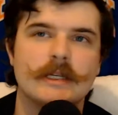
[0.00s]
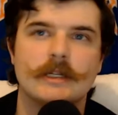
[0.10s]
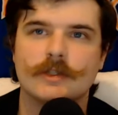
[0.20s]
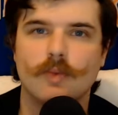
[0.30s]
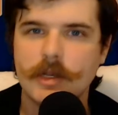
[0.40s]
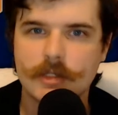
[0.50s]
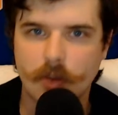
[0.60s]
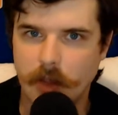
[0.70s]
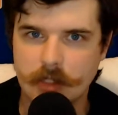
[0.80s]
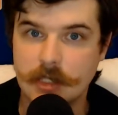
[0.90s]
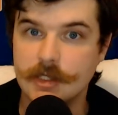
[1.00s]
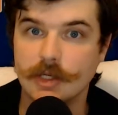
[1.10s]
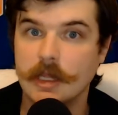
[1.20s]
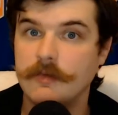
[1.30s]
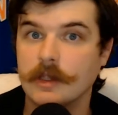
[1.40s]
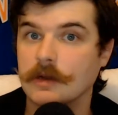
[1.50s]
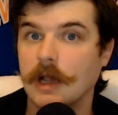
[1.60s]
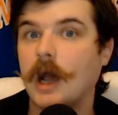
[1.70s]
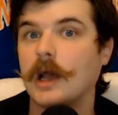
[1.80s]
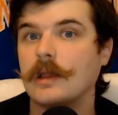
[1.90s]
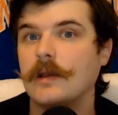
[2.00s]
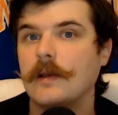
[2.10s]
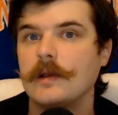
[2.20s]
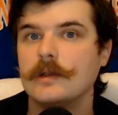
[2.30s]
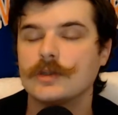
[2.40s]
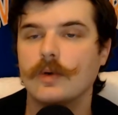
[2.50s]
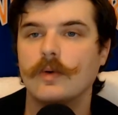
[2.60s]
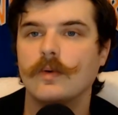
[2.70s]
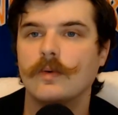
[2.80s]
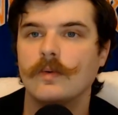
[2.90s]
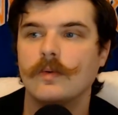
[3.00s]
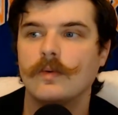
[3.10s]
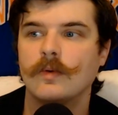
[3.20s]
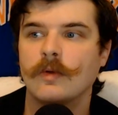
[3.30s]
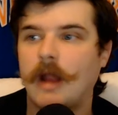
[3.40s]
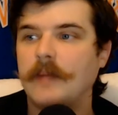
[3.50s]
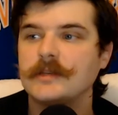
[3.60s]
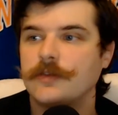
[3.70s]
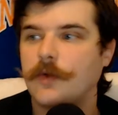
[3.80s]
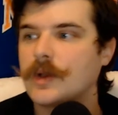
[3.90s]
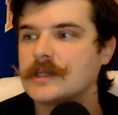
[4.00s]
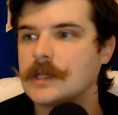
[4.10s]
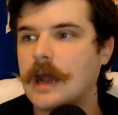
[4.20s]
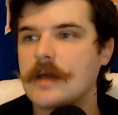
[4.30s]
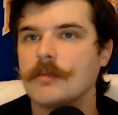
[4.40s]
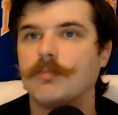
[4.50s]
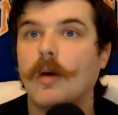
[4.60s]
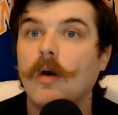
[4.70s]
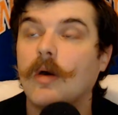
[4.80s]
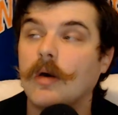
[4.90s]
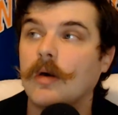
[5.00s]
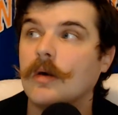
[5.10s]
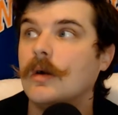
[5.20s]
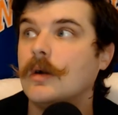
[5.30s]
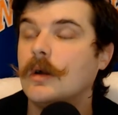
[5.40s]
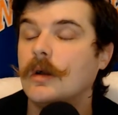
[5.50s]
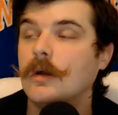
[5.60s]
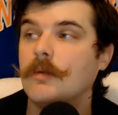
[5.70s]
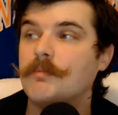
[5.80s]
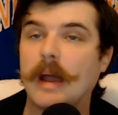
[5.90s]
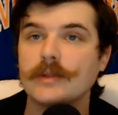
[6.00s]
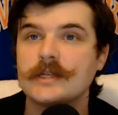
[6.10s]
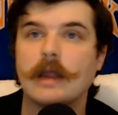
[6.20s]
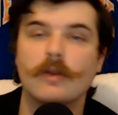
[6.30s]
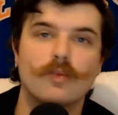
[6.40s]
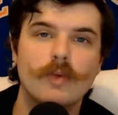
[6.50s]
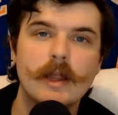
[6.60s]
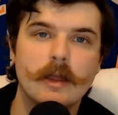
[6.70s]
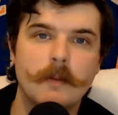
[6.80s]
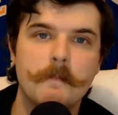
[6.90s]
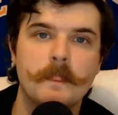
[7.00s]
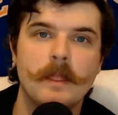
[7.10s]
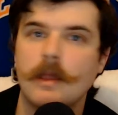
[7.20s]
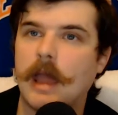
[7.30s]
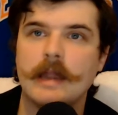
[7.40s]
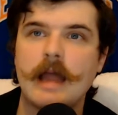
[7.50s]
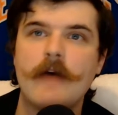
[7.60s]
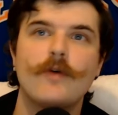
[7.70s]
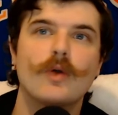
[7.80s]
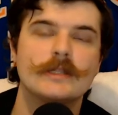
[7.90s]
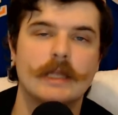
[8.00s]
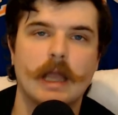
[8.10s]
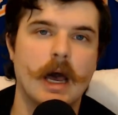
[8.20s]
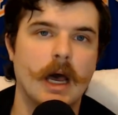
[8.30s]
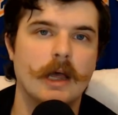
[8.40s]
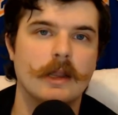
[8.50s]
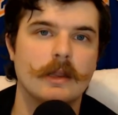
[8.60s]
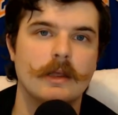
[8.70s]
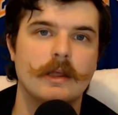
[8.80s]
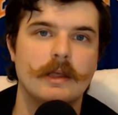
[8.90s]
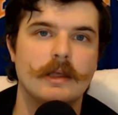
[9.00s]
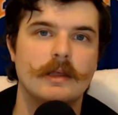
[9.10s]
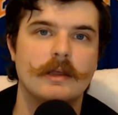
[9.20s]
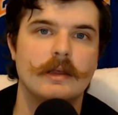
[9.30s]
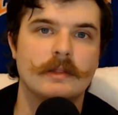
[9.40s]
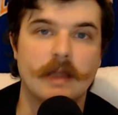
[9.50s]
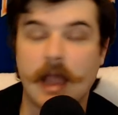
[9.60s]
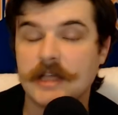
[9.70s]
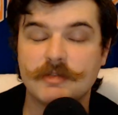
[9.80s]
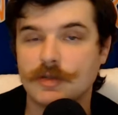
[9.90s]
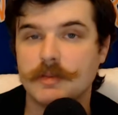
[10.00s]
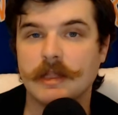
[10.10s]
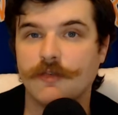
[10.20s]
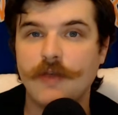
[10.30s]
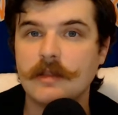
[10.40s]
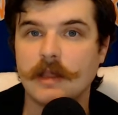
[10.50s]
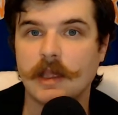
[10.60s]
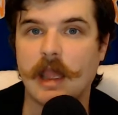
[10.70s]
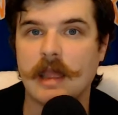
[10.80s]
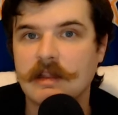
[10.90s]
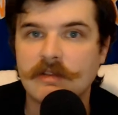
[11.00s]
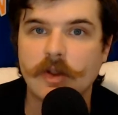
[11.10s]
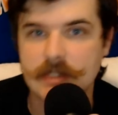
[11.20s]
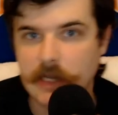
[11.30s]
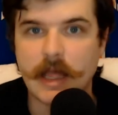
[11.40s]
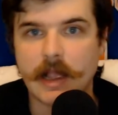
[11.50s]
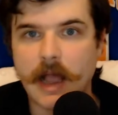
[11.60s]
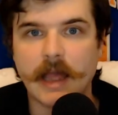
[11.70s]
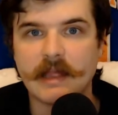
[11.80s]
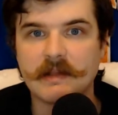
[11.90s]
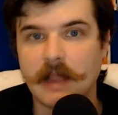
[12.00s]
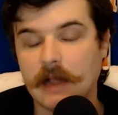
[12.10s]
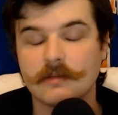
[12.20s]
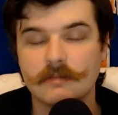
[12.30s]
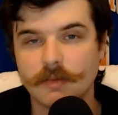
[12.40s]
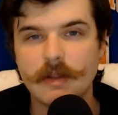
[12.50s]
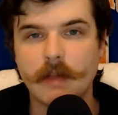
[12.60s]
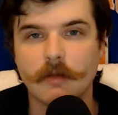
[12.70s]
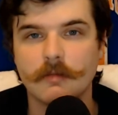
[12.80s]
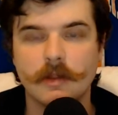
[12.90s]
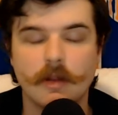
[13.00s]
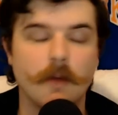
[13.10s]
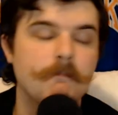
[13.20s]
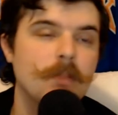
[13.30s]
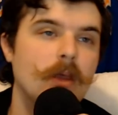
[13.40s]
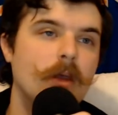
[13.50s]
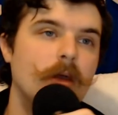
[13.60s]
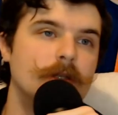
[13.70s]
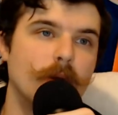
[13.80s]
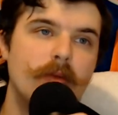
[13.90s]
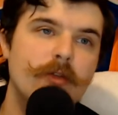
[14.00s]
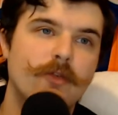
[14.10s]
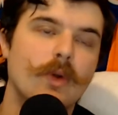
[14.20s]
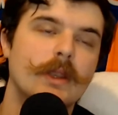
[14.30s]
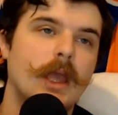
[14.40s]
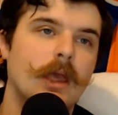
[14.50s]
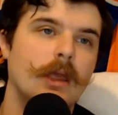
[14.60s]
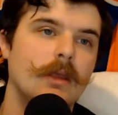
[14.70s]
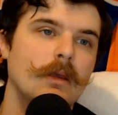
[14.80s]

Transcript: it doesn't work so well is because you're leaving your guy. So Grimes is focusing on the ball bouncing out of the rim and not focusing on the guy he's supposed to be defending, and it turns out that guy got the rebound, So him and Fournier